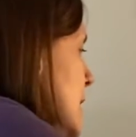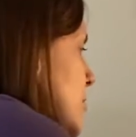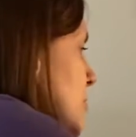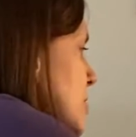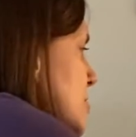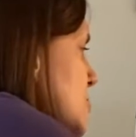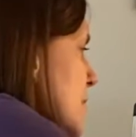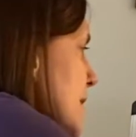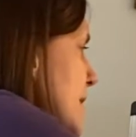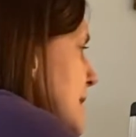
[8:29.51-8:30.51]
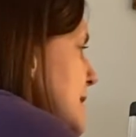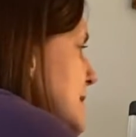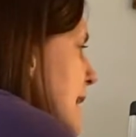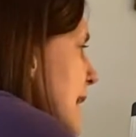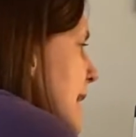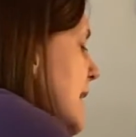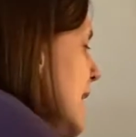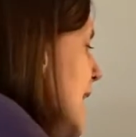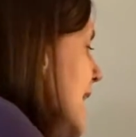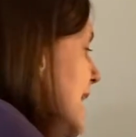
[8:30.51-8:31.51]
So I'm going to square this side,
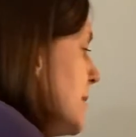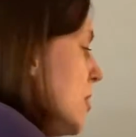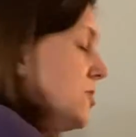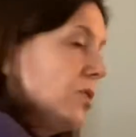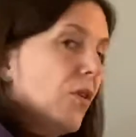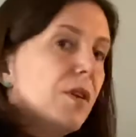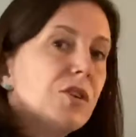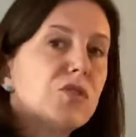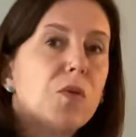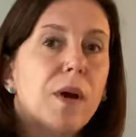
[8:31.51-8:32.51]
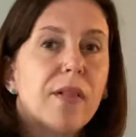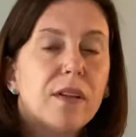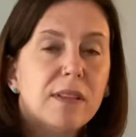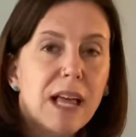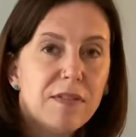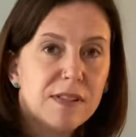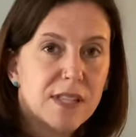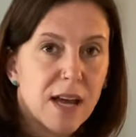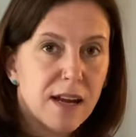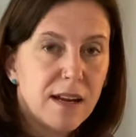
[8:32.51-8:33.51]
and I'm also going to square the left
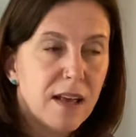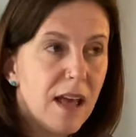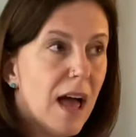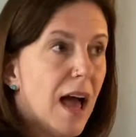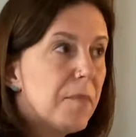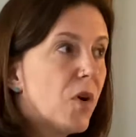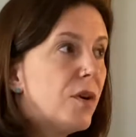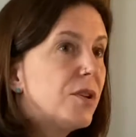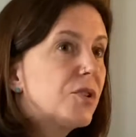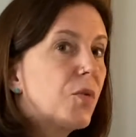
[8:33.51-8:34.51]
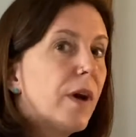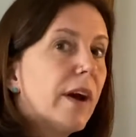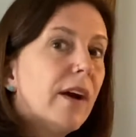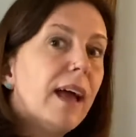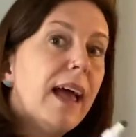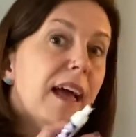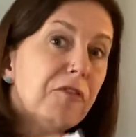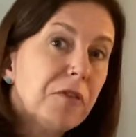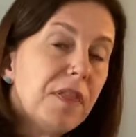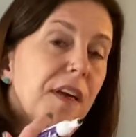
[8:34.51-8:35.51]
side. I'm going to square
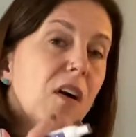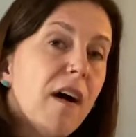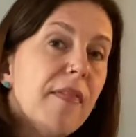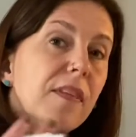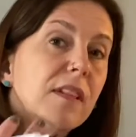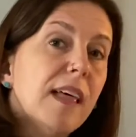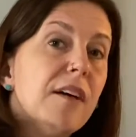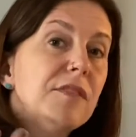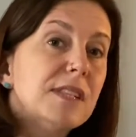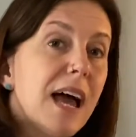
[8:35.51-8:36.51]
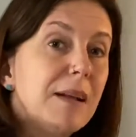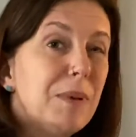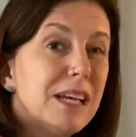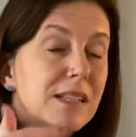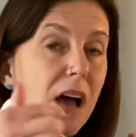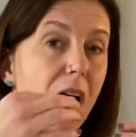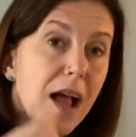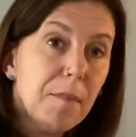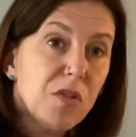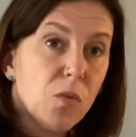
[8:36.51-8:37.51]
everything on the left side because
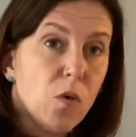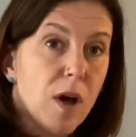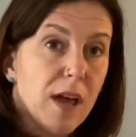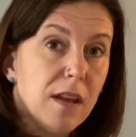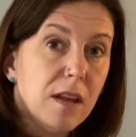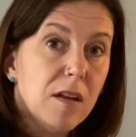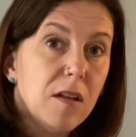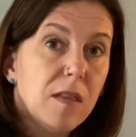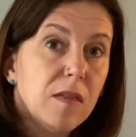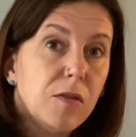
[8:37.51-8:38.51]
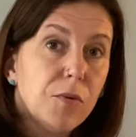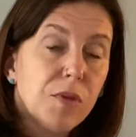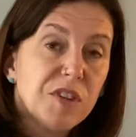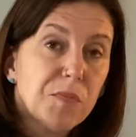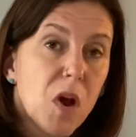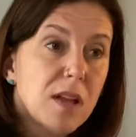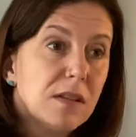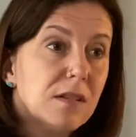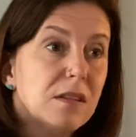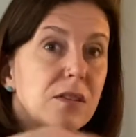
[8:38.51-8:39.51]
I'm the one through this
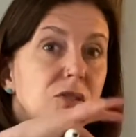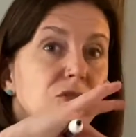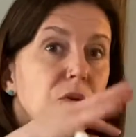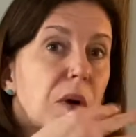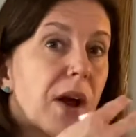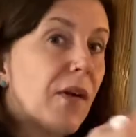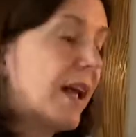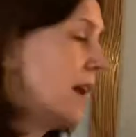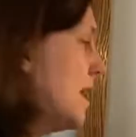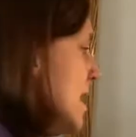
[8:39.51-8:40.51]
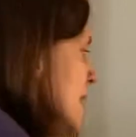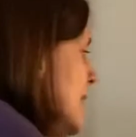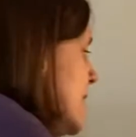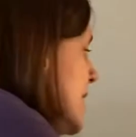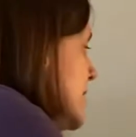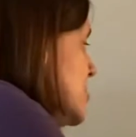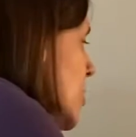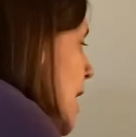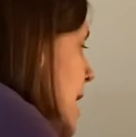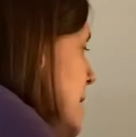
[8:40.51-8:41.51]
process that is squaring this. So
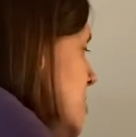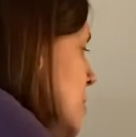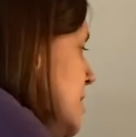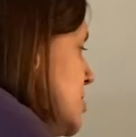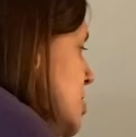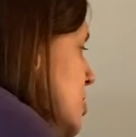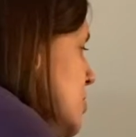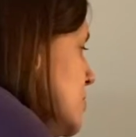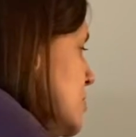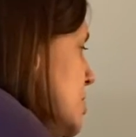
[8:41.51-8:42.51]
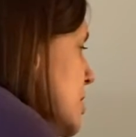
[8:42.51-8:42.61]
I'm going to use